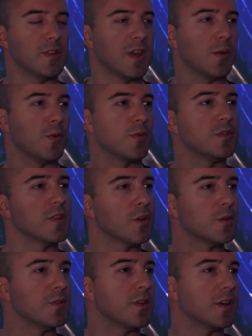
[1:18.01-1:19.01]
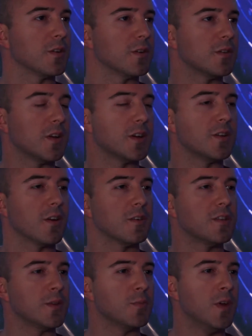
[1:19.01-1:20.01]
He came over as a hero designer to our
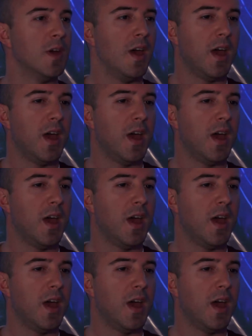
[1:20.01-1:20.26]
team,